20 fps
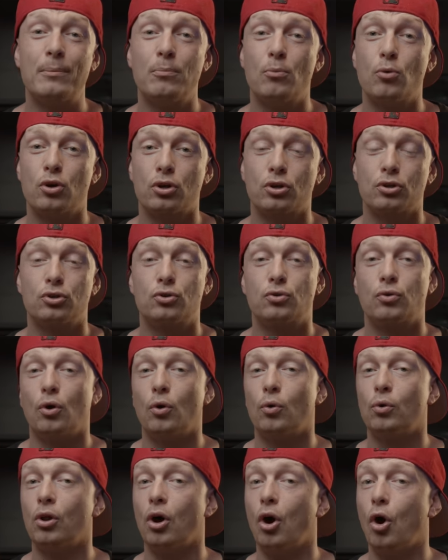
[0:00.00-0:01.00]
more
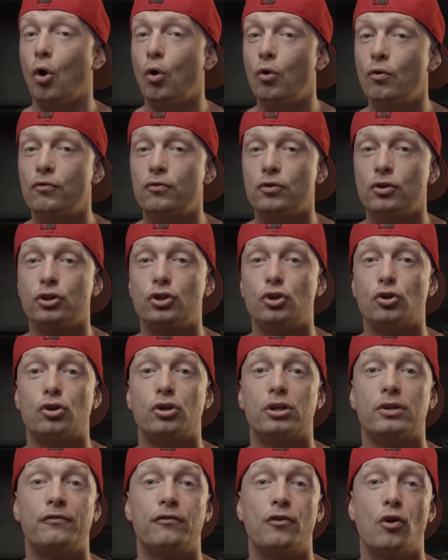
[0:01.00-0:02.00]
control over
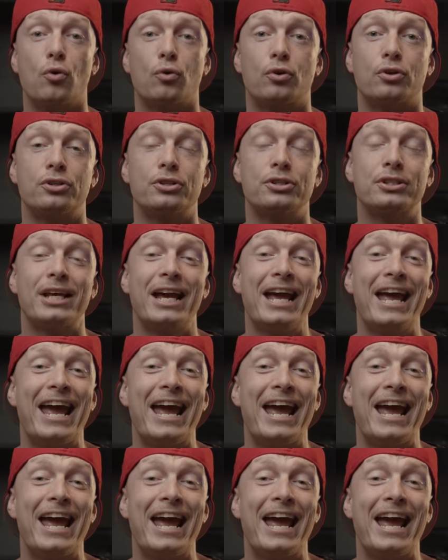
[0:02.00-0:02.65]
your focus